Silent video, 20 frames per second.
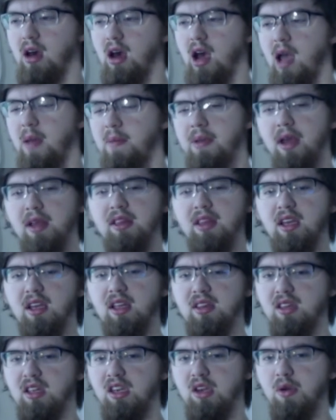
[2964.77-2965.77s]
I picked to
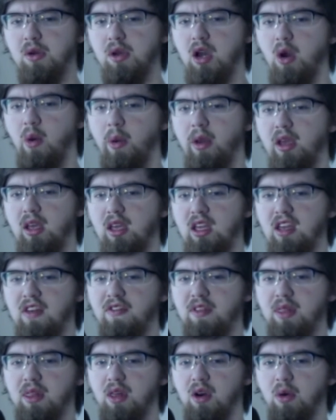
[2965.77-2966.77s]
continue going
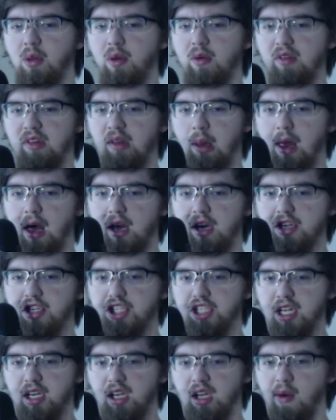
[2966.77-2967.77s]
even though there was a lot of
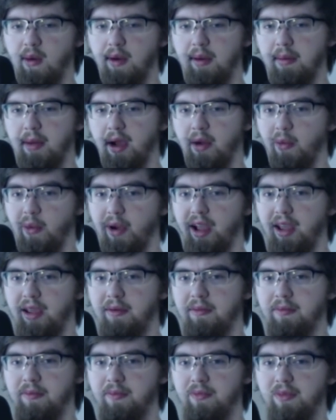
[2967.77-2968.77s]
shit going my way.
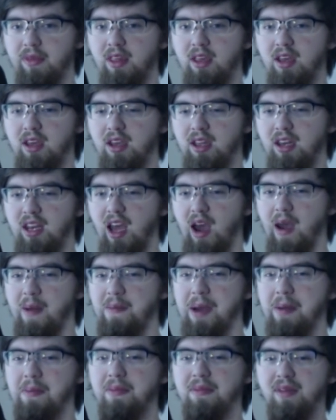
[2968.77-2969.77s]
Now I
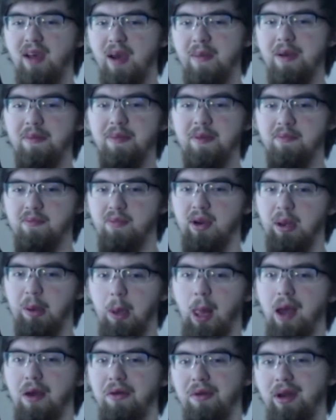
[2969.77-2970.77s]
might be pretty
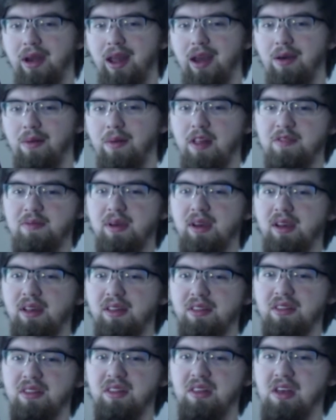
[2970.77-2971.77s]
loud right now. That's
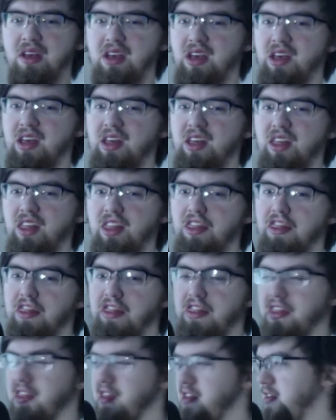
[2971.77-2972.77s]
because
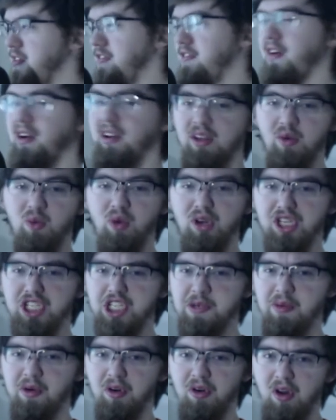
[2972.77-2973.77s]
the fucking wood
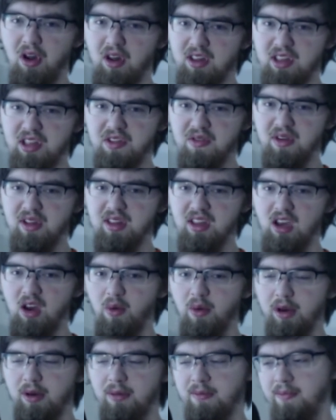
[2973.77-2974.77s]
chipper across the street's
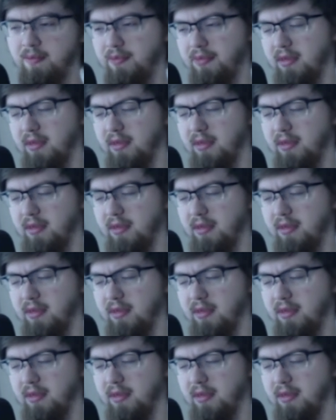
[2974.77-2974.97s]
going.